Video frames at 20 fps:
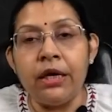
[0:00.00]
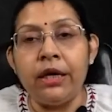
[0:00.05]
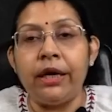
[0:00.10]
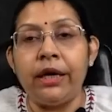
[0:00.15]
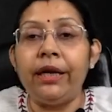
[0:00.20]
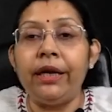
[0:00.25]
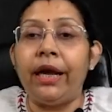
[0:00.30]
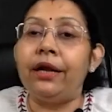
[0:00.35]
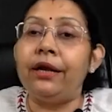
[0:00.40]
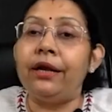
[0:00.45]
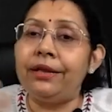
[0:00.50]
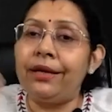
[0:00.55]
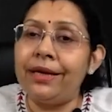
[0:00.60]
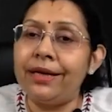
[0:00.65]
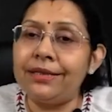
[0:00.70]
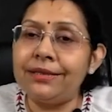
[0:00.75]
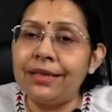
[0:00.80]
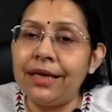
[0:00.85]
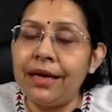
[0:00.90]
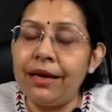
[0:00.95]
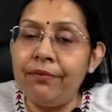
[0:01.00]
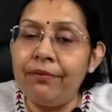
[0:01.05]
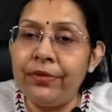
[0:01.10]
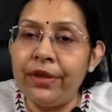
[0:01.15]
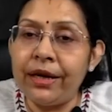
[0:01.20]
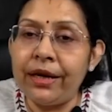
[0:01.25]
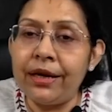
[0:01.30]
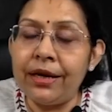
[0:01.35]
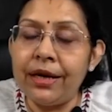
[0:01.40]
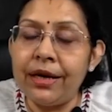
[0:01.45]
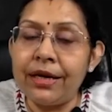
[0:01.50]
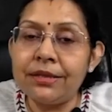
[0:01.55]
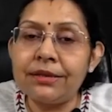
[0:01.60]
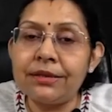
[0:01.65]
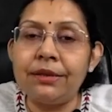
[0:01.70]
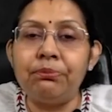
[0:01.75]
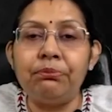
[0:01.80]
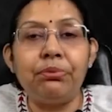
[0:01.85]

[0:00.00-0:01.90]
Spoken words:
In another exam, they can ask the